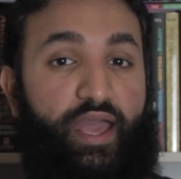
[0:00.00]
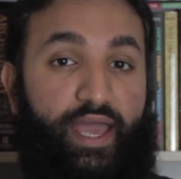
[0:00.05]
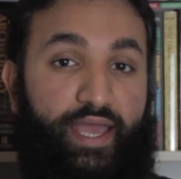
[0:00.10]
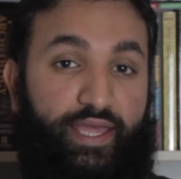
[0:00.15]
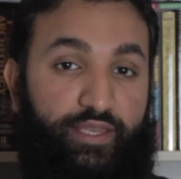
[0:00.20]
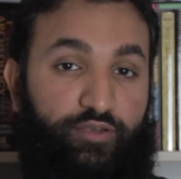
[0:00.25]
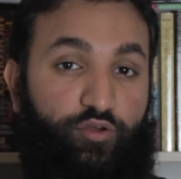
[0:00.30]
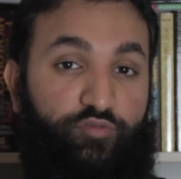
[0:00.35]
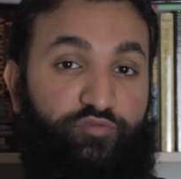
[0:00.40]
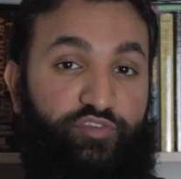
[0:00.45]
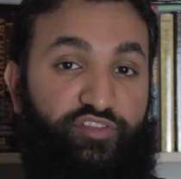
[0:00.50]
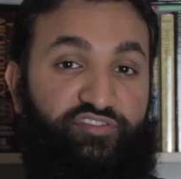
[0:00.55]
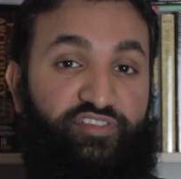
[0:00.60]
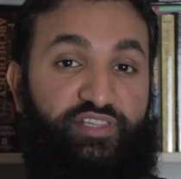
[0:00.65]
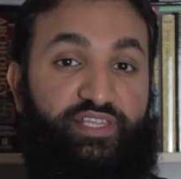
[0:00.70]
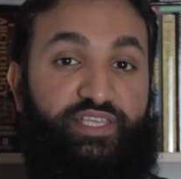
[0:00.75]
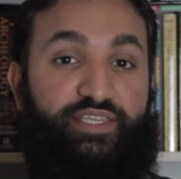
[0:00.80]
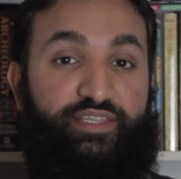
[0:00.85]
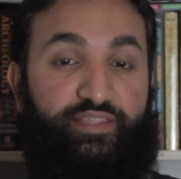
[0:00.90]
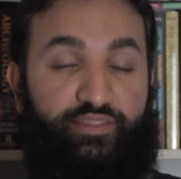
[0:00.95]
and
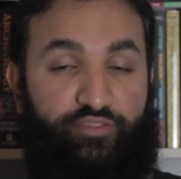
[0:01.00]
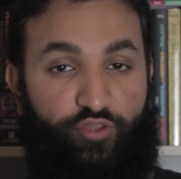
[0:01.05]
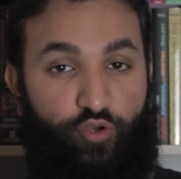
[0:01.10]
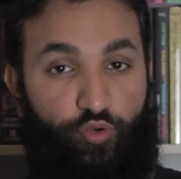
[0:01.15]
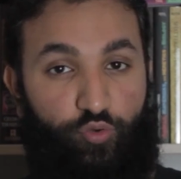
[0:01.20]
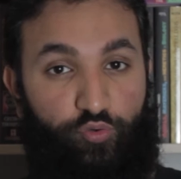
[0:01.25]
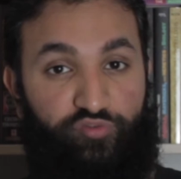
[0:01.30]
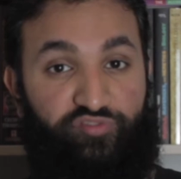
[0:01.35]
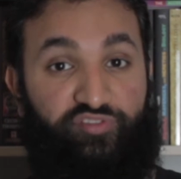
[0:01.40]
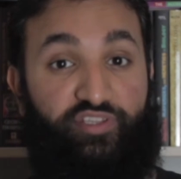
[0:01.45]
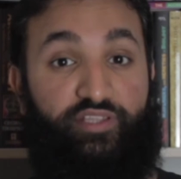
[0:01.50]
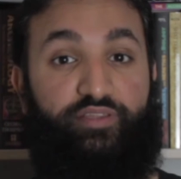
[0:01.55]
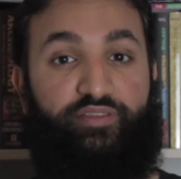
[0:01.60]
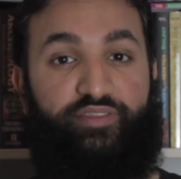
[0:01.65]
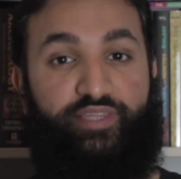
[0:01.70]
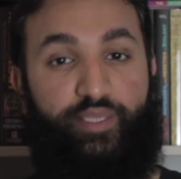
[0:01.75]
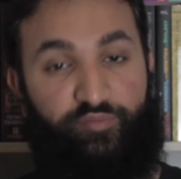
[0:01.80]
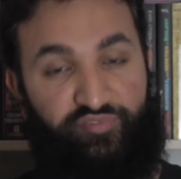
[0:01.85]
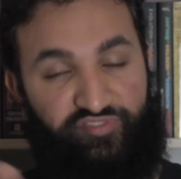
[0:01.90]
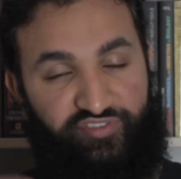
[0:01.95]
obviously those
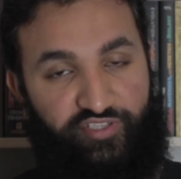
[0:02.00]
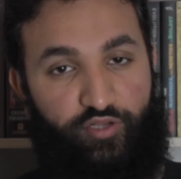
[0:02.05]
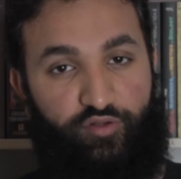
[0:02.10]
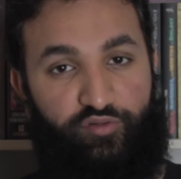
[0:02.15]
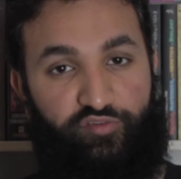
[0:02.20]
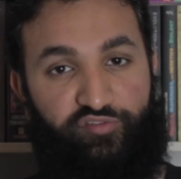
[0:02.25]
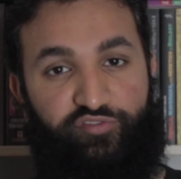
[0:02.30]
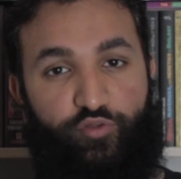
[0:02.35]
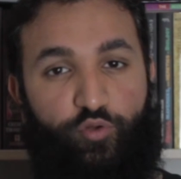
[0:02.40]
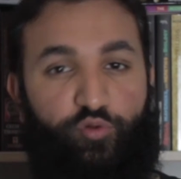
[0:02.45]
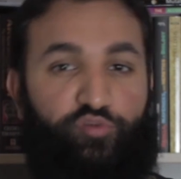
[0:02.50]
themselves